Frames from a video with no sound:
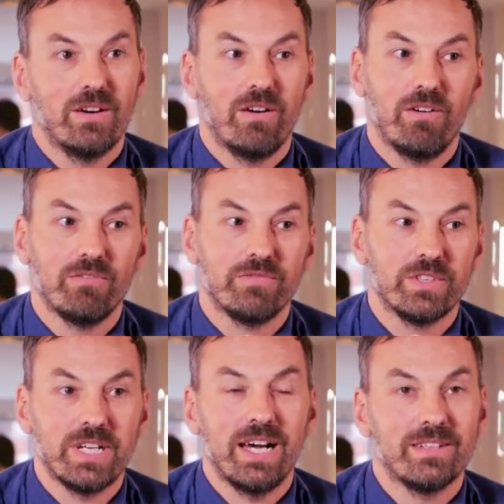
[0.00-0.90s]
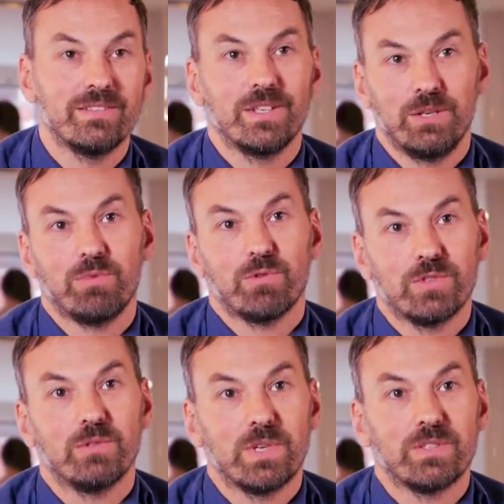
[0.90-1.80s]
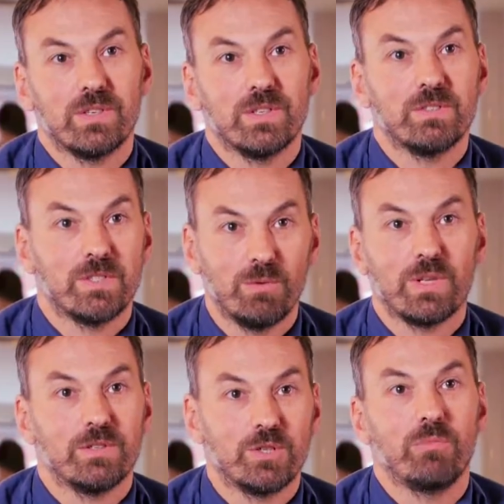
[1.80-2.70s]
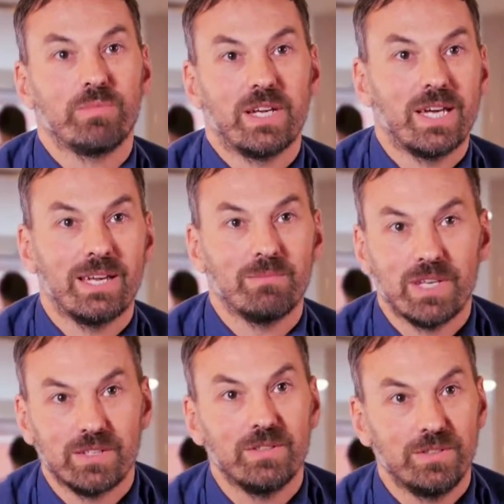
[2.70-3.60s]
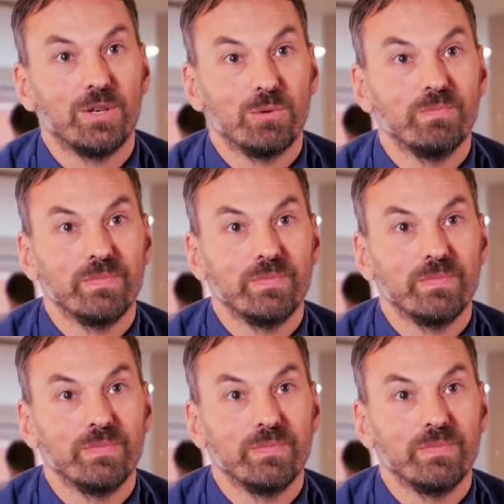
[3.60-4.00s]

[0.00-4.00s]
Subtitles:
of the talent that you brought to the business doing the job they came here to do.